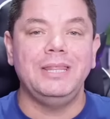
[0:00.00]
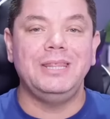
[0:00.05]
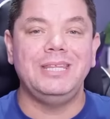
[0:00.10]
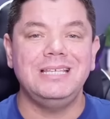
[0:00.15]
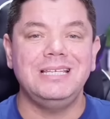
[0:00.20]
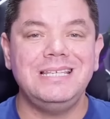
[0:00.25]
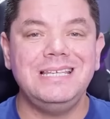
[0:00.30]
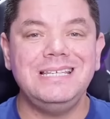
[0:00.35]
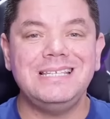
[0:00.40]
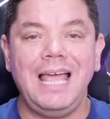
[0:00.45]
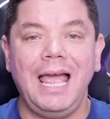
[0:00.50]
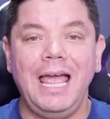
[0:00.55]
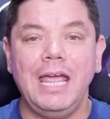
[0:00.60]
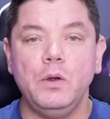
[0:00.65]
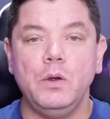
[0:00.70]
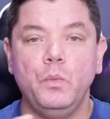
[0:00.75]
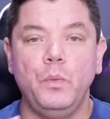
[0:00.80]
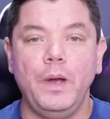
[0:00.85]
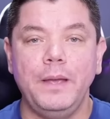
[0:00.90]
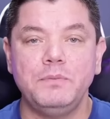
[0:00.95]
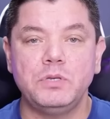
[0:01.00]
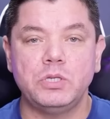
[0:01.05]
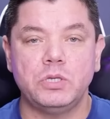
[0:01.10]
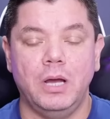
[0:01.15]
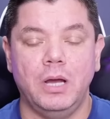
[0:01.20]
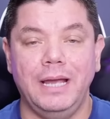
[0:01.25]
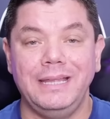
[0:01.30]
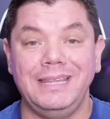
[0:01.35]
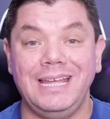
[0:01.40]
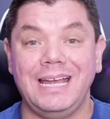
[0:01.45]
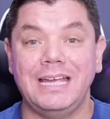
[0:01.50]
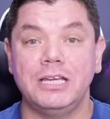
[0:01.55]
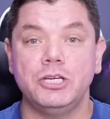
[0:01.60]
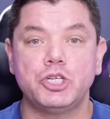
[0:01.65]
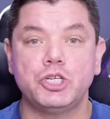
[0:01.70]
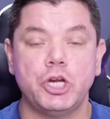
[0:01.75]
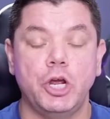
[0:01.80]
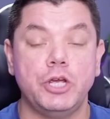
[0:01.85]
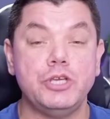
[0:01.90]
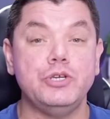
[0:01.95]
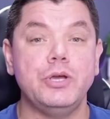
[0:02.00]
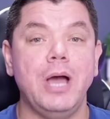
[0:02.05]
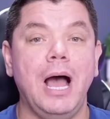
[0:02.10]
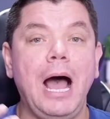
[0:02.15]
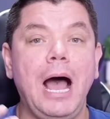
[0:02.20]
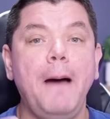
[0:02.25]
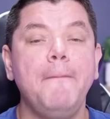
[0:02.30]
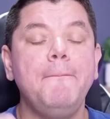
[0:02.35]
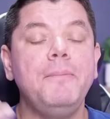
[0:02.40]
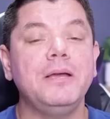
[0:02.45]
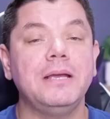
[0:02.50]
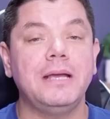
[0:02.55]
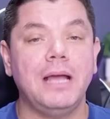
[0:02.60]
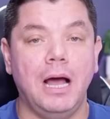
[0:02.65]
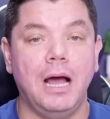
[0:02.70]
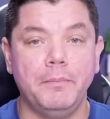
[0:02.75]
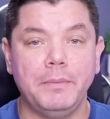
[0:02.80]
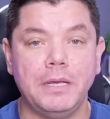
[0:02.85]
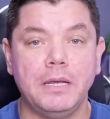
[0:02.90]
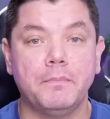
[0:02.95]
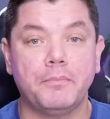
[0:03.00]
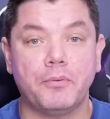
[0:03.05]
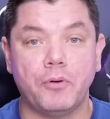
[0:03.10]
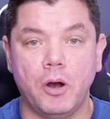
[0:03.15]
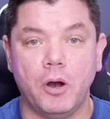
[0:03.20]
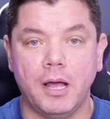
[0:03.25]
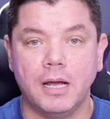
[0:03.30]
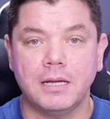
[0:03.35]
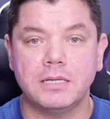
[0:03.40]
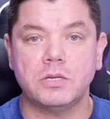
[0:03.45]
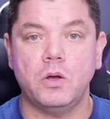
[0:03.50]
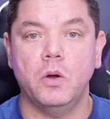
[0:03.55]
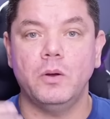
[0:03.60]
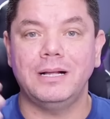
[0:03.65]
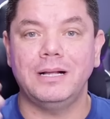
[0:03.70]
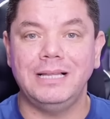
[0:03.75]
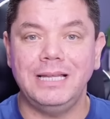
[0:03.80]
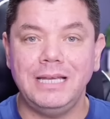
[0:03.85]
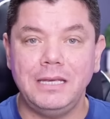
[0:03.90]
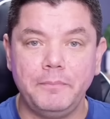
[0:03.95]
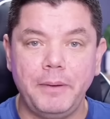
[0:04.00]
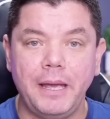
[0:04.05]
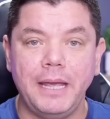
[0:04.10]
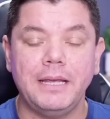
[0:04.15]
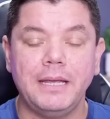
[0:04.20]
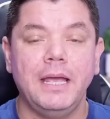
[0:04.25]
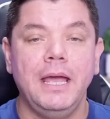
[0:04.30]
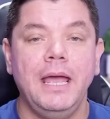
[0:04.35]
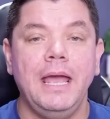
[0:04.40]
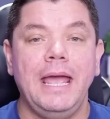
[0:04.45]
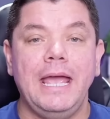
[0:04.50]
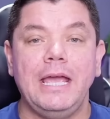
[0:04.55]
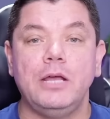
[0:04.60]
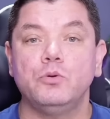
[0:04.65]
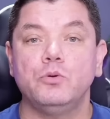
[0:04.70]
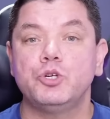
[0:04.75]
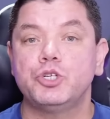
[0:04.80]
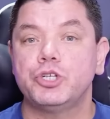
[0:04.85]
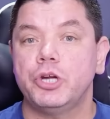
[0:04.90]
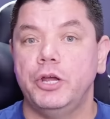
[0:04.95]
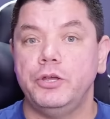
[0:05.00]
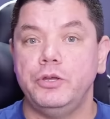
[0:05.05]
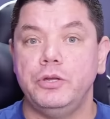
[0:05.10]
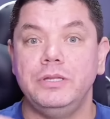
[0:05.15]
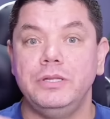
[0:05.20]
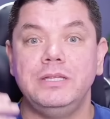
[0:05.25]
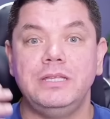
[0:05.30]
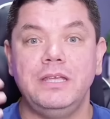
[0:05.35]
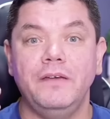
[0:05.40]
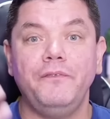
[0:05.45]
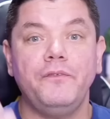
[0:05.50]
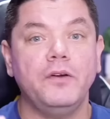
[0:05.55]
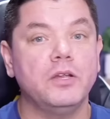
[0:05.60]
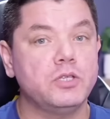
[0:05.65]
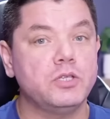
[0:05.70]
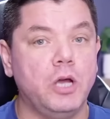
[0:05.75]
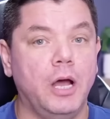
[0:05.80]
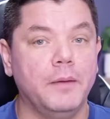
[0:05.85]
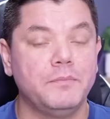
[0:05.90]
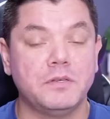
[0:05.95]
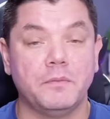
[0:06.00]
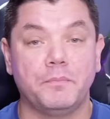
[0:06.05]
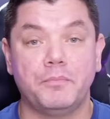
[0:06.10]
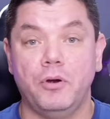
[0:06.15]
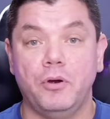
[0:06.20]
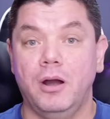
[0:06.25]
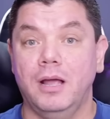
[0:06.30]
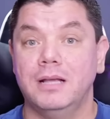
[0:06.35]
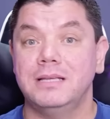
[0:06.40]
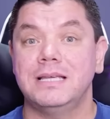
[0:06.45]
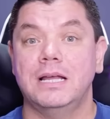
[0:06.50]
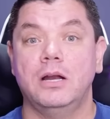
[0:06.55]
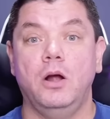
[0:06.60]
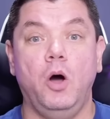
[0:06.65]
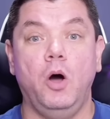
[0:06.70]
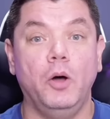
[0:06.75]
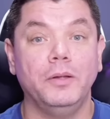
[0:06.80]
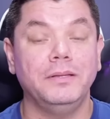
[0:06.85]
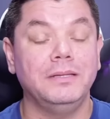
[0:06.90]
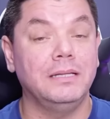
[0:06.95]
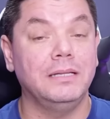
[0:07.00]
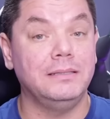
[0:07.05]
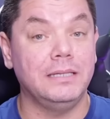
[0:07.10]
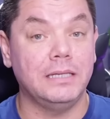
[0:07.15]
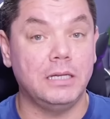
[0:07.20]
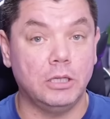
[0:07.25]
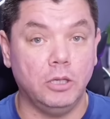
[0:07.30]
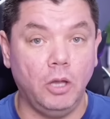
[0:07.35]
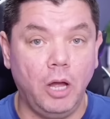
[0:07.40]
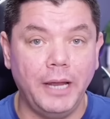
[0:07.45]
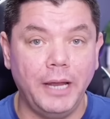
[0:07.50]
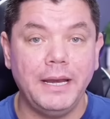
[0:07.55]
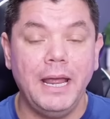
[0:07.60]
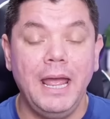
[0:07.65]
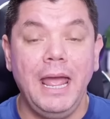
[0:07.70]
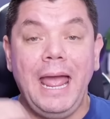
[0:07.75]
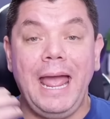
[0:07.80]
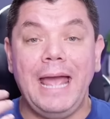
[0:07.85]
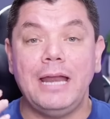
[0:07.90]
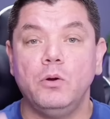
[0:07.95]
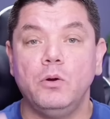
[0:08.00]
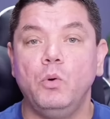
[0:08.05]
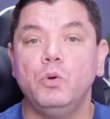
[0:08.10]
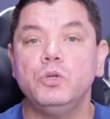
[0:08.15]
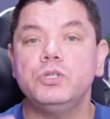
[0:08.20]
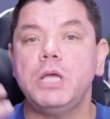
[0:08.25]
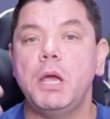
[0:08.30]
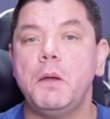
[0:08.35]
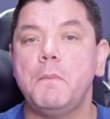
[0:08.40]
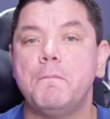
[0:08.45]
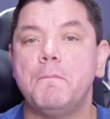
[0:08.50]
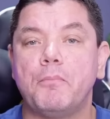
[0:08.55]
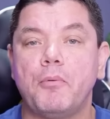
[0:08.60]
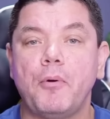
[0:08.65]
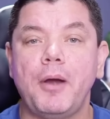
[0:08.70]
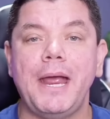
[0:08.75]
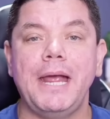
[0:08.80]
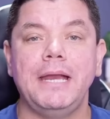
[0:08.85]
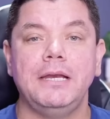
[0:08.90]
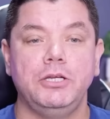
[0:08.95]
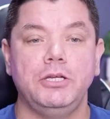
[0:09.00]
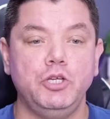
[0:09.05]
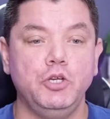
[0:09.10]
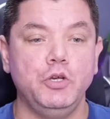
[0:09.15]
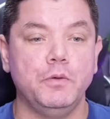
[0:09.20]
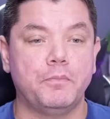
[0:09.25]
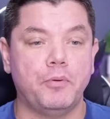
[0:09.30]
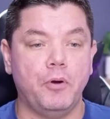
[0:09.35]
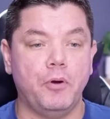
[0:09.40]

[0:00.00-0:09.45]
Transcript: This is a website that can show you up and coming products on ClickBank. It'll show you different types of products that are on the decline and also brand new